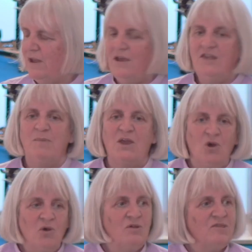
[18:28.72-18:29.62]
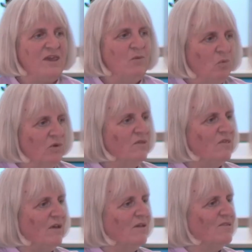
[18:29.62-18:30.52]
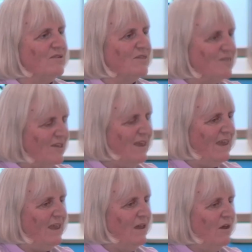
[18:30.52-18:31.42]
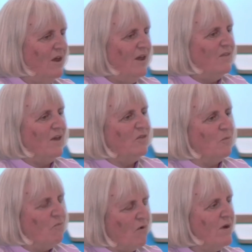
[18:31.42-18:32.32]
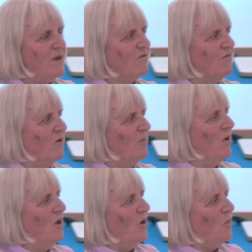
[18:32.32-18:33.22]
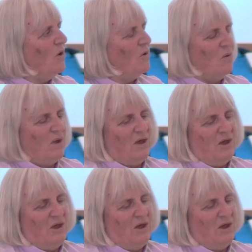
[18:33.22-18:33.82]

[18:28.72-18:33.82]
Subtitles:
It's because he wants us to see that the bridegroom will